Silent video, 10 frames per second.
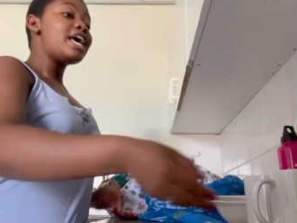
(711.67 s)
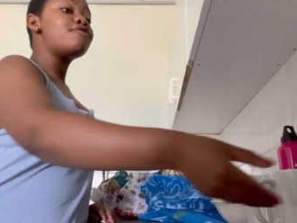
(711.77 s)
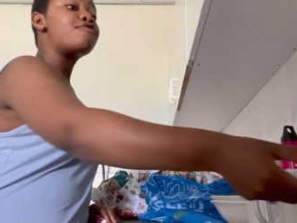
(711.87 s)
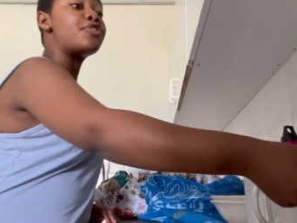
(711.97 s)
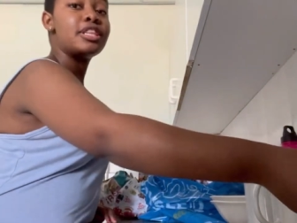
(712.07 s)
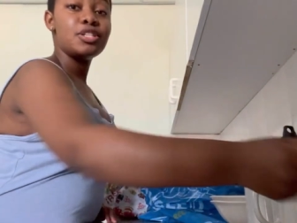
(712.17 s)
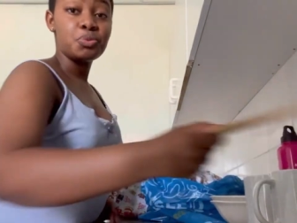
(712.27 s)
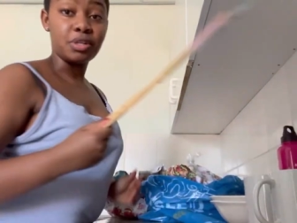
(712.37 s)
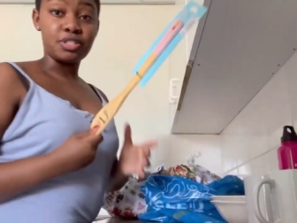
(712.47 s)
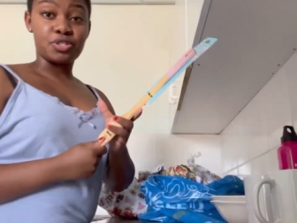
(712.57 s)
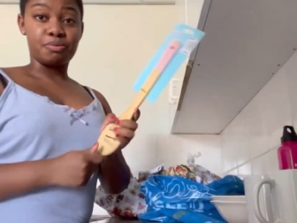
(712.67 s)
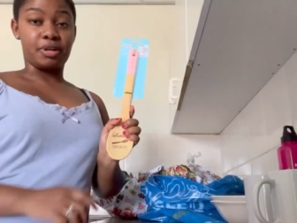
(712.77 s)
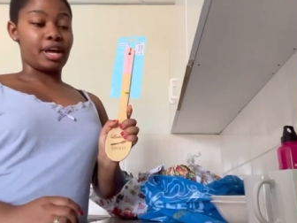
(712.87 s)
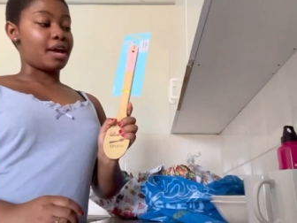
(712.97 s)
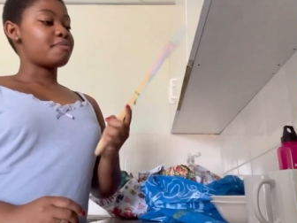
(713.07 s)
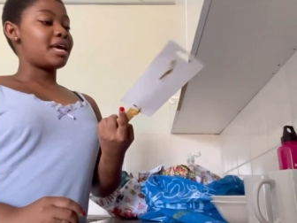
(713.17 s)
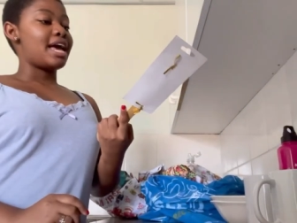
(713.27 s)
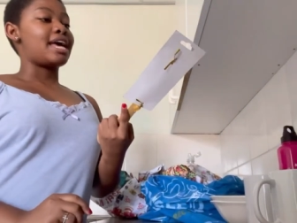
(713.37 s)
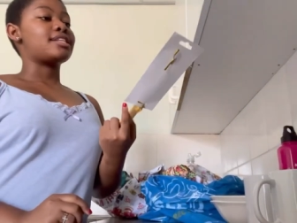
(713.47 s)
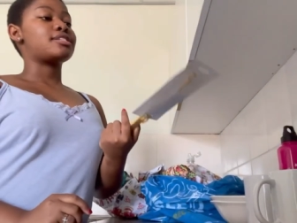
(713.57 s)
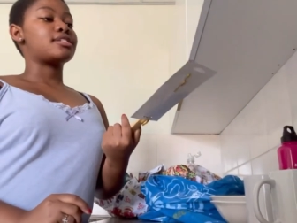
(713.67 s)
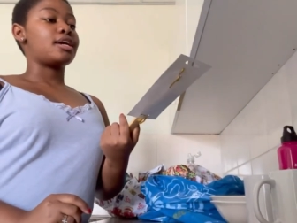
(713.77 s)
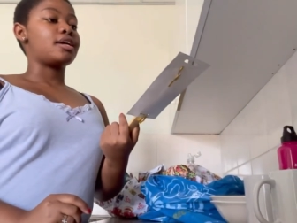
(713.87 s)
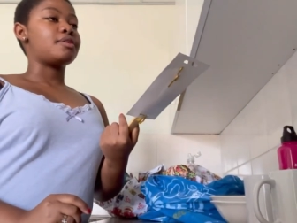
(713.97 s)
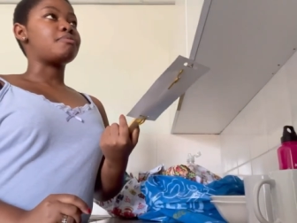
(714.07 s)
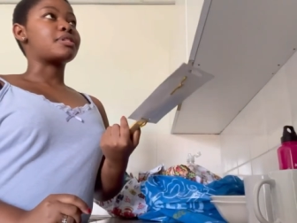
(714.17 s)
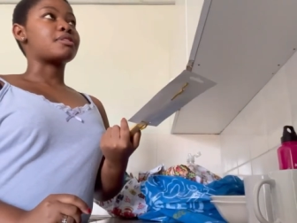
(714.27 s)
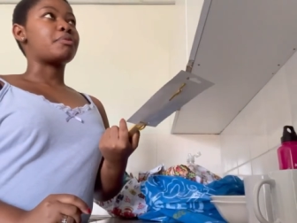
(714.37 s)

For this wooden spoon, hey, let's say Mr.